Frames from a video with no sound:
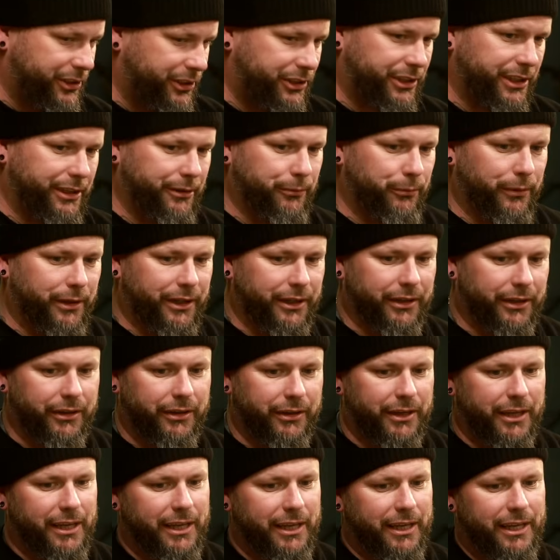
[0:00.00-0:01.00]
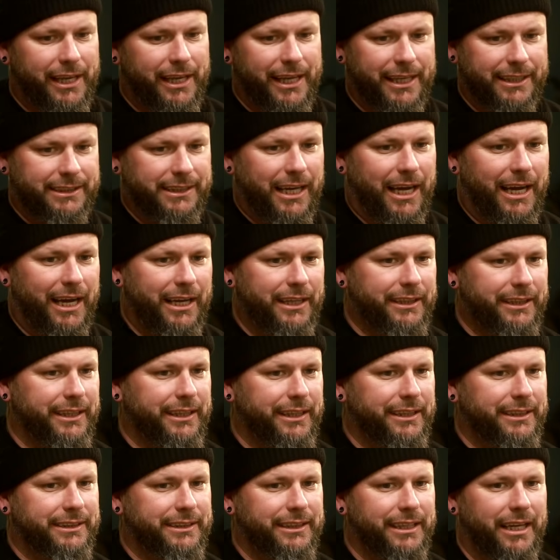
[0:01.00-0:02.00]
this shit where it's hot,
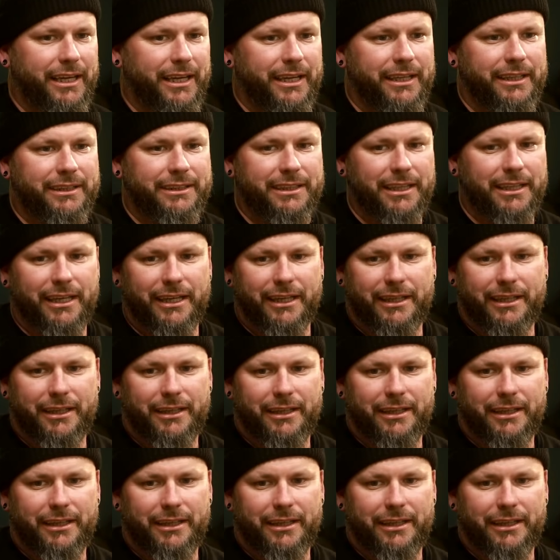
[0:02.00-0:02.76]
then it's not. It's like,